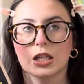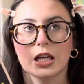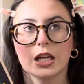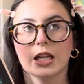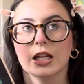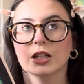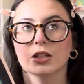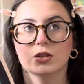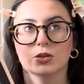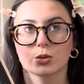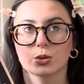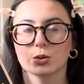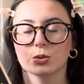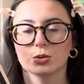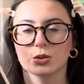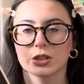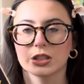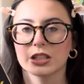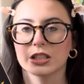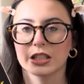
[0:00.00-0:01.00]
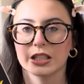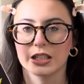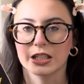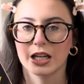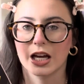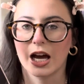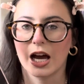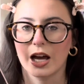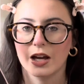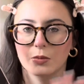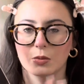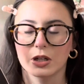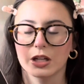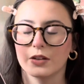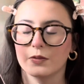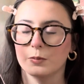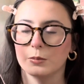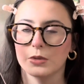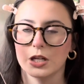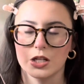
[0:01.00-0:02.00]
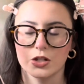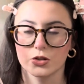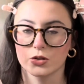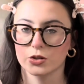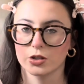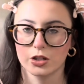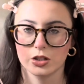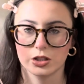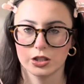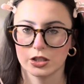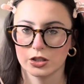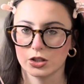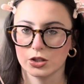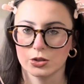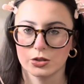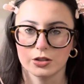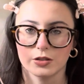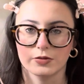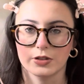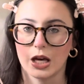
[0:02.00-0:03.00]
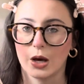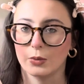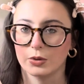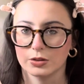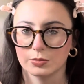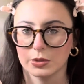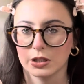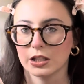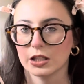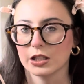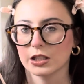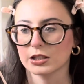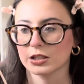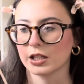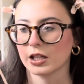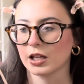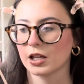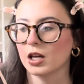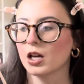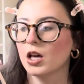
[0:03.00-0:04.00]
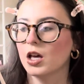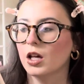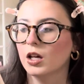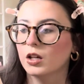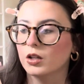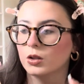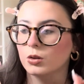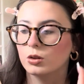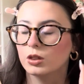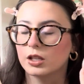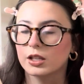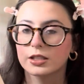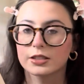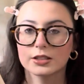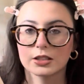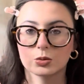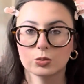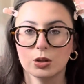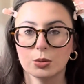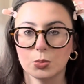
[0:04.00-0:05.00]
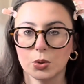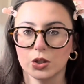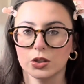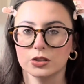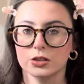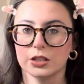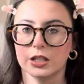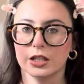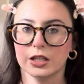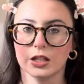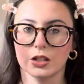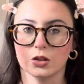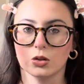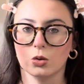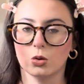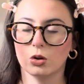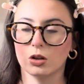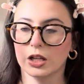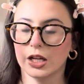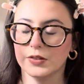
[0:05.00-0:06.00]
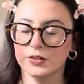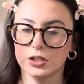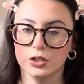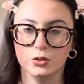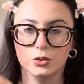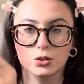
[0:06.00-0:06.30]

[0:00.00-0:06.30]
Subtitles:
it truly, like, I would have major trust issues if that was me, because like, you think it's this one person and then her whole life she goes